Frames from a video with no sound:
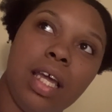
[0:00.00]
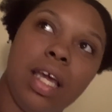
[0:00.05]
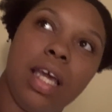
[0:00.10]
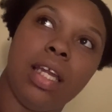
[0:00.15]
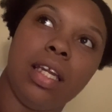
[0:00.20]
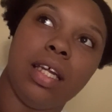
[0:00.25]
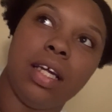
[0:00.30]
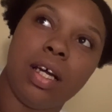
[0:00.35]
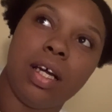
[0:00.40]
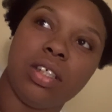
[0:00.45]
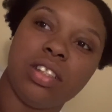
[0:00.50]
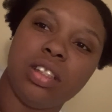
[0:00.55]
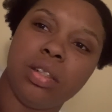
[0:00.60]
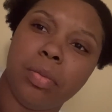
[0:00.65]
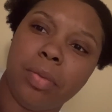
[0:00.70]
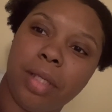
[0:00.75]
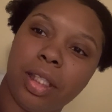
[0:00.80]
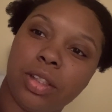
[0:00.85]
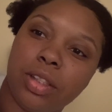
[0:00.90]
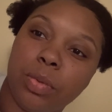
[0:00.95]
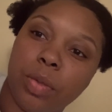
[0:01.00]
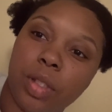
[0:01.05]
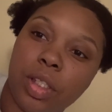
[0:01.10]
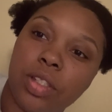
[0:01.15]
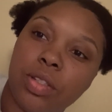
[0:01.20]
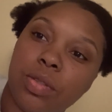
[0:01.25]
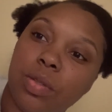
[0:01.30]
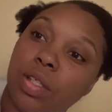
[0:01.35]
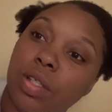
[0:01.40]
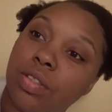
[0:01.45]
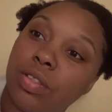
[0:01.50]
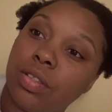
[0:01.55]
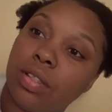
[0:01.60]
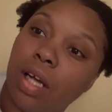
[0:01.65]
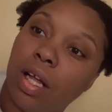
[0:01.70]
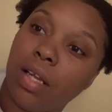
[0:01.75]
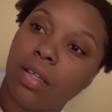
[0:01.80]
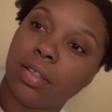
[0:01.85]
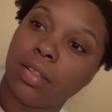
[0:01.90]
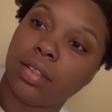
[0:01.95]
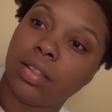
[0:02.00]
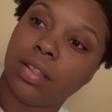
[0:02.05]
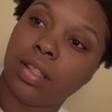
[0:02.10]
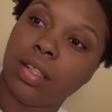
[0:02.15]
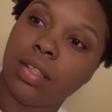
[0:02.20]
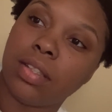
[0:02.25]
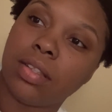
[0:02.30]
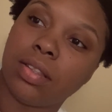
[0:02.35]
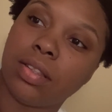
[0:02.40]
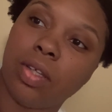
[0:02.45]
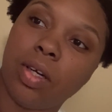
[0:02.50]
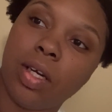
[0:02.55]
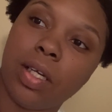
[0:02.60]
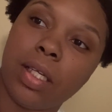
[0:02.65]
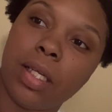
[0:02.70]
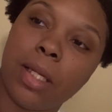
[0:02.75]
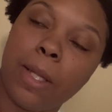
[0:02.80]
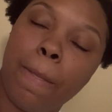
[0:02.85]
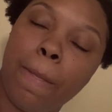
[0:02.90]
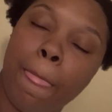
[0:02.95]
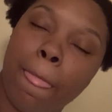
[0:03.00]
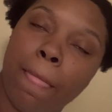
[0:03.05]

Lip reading: and it cost me about $2,200 to get started.